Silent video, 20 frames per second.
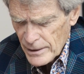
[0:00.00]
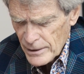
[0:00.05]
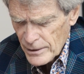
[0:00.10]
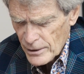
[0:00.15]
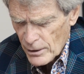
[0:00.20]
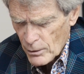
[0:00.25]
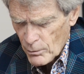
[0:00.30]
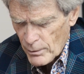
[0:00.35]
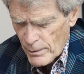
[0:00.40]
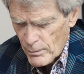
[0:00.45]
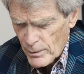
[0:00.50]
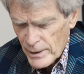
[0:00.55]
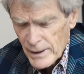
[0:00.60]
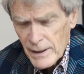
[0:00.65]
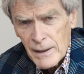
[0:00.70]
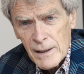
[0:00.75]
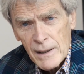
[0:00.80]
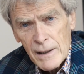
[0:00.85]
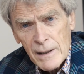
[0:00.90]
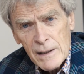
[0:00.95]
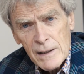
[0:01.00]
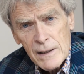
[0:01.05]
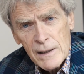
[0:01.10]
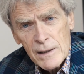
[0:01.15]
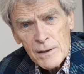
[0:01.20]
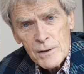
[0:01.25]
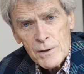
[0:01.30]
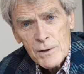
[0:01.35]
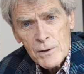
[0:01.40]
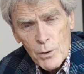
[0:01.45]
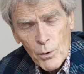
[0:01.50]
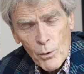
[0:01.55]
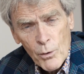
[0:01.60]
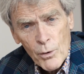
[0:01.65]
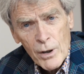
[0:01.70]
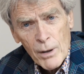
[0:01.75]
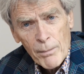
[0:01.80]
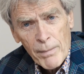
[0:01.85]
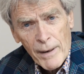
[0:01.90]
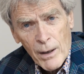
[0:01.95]
you know, when we
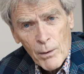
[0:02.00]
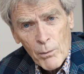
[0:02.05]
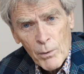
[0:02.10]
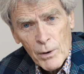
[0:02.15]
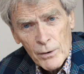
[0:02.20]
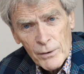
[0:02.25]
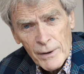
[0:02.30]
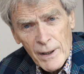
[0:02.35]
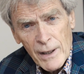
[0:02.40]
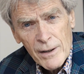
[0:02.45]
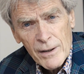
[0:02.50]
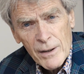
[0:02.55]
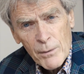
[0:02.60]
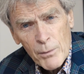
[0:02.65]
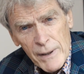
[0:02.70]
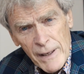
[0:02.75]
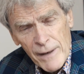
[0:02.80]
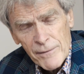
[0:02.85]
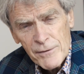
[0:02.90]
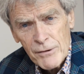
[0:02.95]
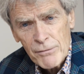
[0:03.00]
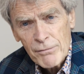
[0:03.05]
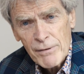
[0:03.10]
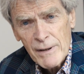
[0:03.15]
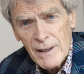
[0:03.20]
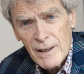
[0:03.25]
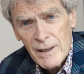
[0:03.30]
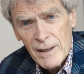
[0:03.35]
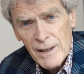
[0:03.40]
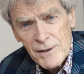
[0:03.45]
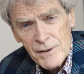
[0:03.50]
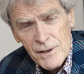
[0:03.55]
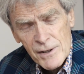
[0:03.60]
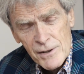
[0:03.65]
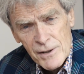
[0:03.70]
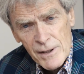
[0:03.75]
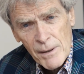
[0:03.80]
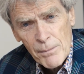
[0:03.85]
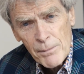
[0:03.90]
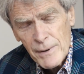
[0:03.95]
talk about world hunger, we have to realize that
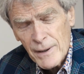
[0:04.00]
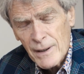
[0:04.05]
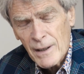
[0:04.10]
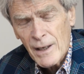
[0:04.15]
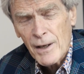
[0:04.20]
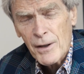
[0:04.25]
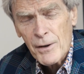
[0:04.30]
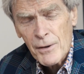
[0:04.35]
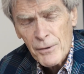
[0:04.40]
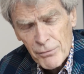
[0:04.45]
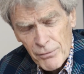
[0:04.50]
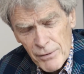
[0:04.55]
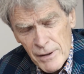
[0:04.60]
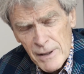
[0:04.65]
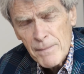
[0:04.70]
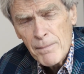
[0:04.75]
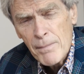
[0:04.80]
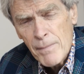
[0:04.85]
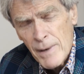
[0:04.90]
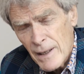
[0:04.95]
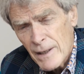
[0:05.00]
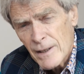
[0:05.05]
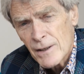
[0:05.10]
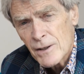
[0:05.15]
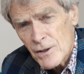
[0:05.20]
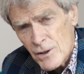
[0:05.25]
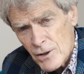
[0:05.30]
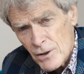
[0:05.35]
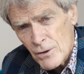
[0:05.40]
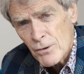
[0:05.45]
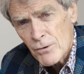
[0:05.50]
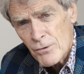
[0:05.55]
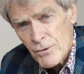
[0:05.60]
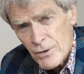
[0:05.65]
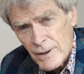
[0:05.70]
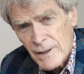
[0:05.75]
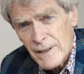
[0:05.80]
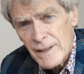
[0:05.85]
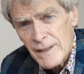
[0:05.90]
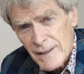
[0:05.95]
something like 3 million
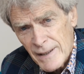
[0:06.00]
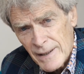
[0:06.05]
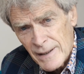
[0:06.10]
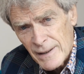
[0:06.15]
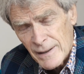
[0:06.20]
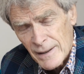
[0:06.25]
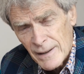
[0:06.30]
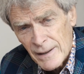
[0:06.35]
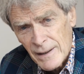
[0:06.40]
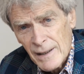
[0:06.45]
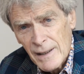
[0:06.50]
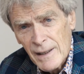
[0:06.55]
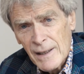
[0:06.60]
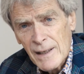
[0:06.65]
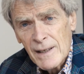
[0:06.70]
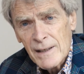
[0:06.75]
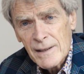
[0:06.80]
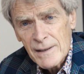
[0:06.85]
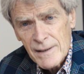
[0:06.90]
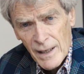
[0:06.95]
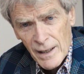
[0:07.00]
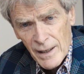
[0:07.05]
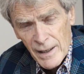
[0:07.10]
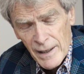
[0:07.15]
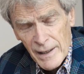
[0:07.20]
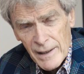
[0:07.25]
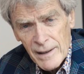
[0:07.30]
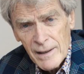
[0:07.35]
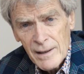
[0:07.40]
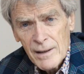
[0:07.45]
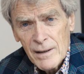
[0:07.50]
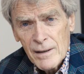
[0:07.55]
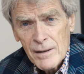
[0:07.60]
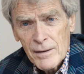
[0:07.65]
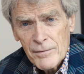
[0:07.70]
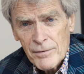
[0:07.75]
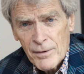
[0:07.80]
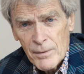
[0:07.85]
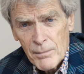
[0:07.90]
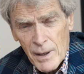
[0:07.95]
children a year die
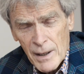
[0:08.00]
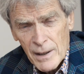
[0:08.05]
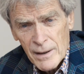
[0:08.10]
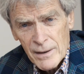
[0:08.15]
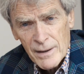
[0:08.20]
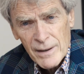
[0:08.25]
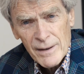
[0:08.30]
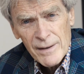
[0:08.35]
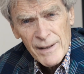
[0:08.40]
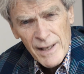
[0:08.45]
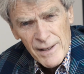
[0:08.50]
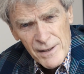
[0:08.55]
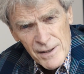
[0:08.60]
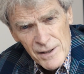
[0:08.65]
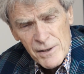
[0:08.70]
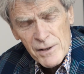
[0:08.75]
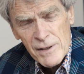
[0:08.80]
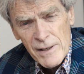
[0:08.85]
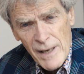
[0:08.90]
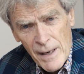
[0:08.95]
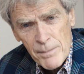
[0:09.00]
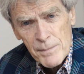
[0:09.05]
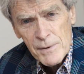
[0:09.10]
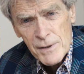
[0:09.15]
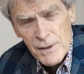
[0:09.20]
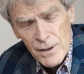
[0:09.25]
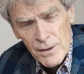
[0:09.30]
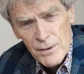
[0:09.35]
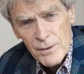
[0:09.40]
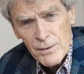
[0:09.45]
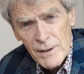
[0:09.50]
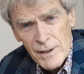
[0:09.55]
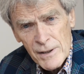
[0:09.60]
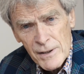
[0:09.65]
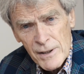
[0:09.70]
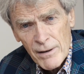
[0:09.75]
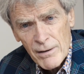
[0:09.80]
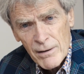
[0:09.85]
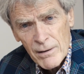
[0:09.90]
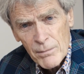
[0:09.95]
from hunger. That is absolutely
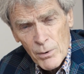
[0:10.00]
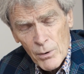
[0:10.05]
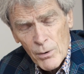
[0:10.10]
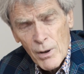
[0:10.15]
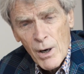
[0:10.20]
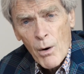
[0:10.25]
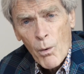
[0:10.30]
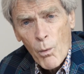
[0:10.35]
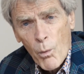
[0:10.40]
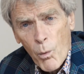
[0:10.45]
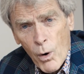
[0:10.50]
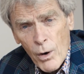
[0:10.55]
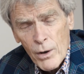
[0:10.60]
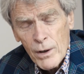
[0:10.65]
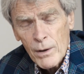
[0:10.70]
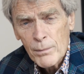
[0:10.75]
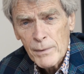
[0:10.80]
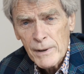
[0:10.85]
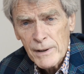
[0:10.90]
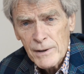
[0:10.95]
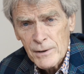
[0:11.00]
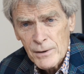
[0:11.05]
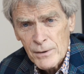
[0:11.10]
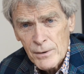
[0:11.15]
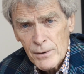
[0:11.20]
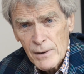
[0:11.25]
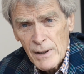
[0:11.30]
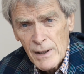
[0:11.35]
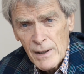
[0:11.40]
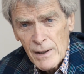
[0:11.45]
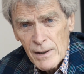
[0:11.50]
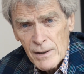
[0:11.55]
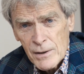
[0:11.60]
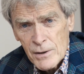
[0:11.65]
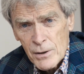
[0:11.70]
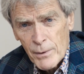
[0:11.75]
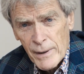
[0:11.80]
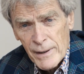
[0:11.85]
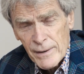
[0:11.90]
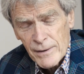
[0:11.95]
terrible. What can we do
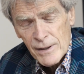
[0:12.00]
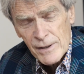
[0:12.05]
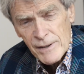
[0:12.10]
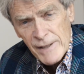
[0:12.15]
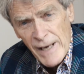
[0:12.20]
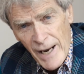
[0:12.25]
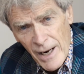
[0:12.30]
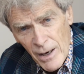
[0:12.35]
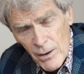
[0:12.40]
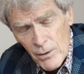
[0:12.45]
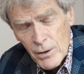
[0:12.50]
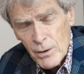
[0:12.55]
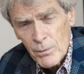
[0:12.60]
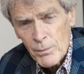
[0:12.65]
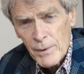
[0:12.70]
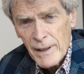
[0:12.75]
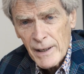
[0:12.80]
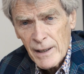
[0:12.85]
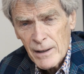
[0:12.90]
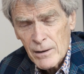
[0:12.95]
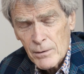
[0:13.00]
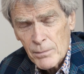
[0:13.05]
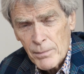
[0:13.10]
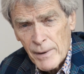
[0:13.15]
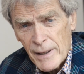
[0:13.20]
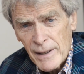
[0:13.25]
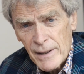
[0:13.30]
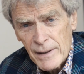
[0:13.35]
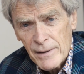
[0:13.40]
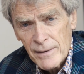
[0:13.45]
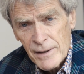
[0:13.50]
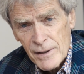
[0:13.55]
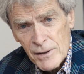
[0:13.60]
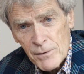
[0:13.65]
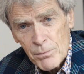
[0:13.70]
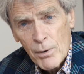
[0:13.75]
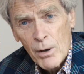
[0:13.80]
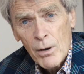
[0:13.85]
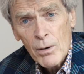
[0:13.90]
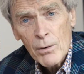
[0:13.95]
to end this? How can we help end
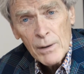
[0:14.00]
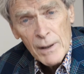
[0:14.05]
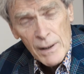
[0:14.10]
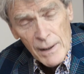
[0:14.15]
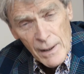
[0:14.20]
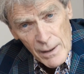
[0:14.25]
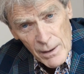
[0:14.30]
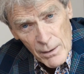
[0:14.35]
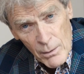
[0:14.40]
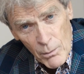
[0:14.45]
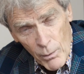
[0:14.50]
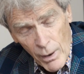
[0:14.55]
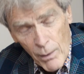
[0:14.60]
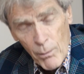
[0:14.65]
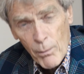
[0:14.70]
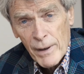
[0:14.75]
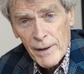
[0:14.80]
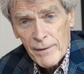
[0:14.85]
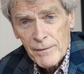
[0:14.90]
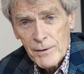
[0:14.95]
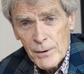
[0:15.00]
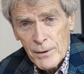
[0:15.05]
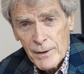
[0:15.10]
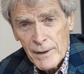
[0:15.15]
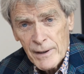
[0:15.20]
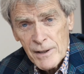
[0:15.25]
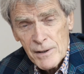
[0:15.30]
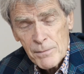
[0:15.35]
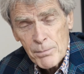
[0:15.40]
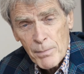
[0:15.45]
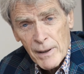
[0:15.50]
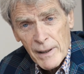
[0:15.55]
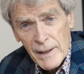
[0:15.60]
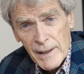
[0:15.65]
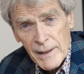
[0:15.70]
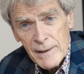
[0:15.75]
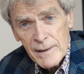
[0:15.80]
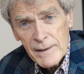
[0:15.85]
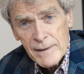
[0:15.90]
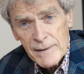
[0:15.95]
this? Well, one way of doing it is
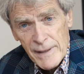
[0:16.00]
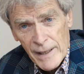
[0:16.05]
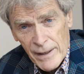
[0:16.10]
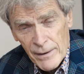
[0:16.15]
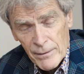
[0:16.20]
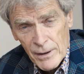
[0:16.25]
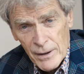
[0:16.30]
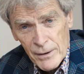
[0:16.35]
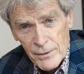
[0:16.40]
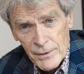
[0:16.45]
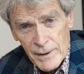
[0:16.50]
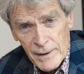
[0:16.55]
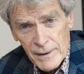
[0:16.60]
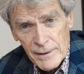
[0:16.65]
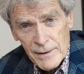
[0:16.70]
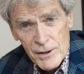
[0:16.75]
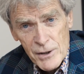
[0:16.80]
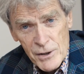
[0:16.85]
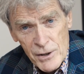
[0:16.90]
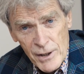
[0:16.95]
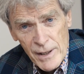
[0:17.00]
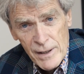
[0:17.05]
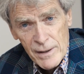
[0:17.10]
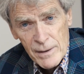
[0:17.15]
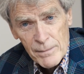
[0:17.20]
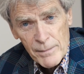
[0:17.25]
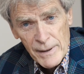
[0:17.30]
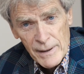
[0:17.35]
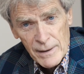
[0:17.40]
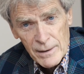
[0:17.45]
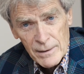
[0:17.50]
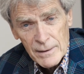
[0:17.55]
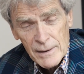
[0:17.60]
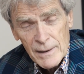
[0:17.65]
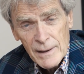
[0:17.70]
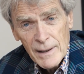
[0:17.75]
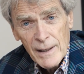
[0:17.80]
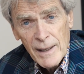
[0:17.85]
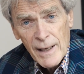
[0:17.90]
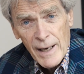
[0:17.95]
by downloading the Share the Meal
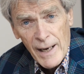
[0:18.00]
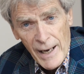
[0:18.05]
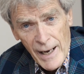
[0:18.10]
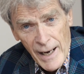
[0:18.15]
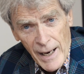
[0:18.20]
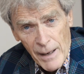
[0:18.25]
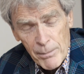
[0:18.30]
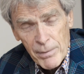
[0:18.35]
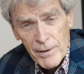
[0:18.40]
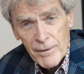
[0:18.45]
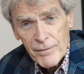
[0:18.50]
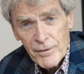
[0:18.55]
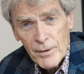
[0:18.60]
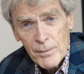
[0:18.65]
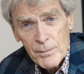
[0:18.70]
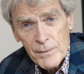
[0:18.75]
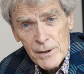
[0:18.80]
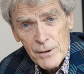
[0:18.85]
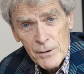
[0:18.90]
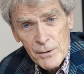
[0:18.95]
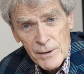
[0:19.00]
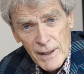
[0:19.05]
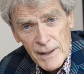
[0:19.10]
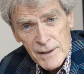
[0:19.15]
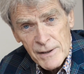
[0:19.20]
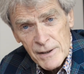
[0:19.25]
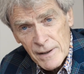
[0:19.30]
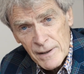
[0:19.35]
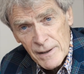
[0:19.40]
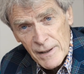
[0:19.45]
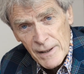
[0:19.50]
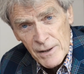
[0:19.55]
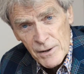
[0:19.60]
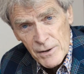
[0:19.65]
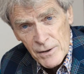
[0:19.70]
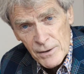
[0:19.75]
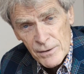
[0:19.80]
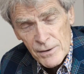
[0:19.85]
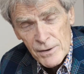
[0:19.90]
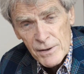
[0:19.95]
app from the United
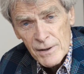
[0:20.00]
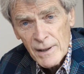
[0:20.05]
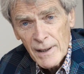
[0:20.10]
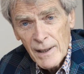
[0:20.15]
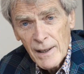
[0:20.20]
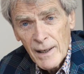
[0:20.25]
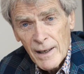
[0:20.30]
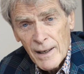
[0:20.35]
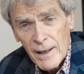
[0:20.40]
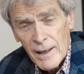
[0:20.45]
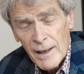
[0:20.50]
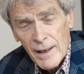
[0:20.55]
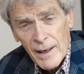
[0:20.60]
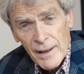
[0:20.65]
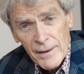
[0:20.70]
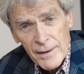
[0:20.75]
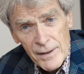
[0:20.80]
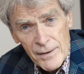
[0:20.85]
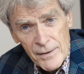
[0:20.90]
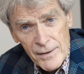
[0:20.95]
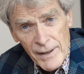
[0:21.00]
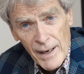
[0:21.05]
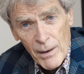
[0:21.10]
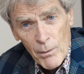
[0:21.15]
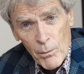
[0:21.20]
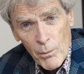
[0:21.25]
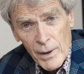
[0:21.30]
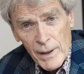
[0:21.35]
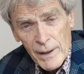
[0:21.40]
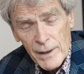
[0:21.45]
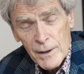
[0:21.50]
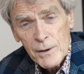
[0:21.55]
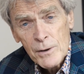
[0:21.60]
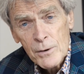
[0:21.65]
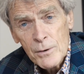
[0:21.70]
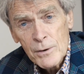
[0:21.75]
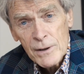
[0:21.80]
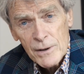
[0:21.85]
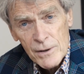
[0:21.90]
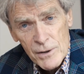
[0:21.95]
Nations. And in that way,
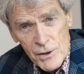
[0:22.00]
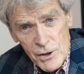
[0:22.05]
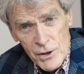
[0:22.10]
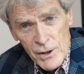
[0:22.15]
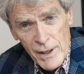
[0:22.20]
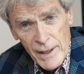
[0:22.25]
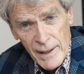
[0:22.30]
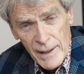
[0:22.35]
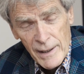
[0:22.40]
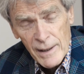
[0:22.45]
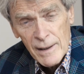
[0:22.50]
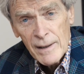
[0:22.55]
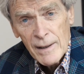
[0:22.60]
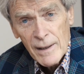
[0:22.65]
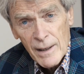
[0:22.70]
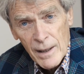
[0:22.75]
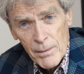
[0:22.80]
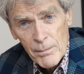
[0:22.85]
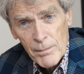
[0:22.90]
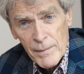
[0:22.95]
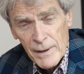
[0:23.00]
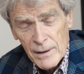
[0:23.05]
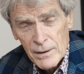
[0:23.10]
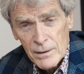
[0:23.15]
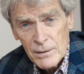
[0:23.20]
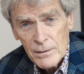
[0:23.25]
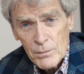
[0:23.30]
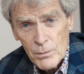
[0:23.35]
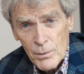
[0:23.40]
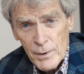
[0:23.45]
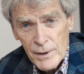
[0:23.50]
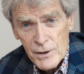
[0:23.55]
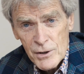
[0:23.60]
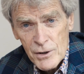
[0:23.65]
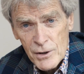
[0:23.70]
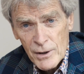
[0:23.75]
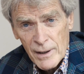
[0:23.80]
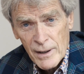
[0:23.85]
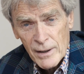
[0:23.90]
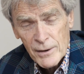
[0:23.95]
you can share a meal with a
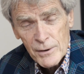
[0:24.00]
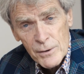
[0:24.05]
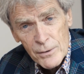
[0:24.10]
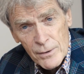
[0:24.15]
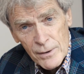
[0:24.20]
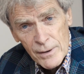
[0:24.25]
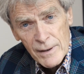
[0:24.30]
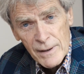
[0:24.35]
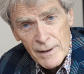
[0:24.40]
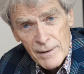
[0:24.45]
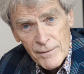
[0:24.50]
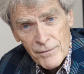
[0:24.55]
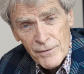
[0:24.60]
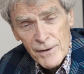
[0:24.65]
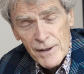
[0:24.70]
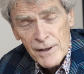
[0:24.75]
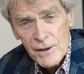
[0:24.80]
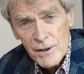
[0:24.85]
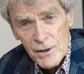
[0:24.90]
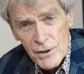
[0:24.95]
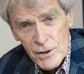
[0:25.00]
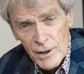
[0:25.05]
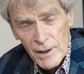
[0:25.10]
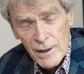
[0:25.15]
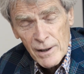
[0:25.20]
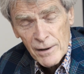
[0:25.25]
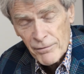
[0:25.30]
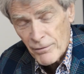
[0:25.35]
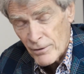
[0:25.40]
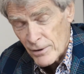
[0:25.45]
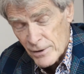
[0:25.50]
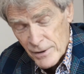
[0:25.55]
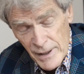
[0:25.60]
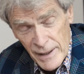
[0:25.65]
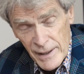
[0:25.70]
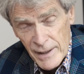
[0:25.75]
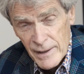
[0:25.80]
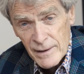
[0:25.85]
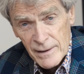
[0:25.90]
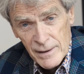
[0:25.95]
child. You can feed a child for a
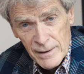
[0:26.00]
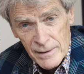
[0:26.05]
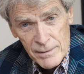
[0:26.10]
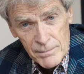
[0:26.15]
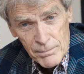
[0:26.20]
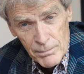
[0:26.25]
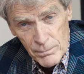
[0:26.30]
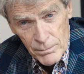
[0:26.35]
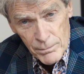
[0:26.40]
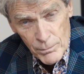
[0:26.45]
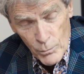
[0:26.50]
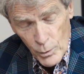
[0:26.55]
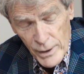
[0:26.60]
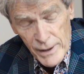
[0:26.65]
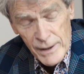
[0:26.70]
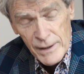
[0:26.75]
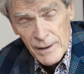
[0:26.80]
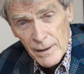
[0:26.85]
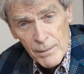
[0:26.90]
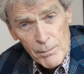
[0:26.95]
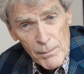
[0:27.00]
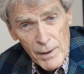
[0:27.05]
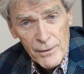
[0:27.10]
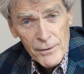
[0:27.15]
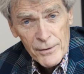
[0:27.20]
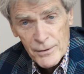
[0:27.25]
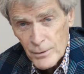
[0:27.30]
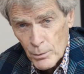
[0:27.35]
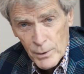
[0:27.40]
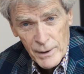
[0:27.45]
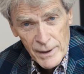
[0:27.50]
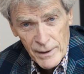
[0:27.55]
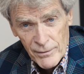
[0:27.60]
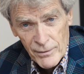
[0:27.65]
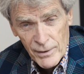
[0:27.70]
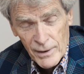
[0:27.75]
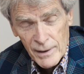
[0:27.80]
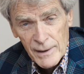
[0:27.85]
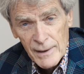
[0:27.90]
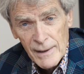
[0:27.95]
day, a week, a month, or
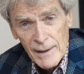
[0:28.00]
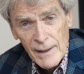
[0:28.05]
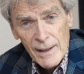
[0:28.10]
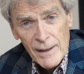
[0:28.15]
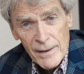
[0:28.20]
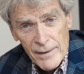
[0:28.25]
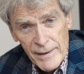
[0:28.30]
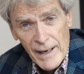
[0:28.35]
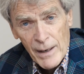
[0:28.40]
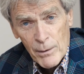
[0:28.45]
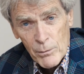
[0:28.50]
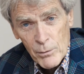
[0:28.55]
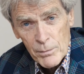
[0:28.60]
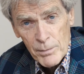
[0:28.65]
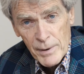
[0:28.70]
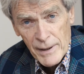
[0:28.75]
whatever. That would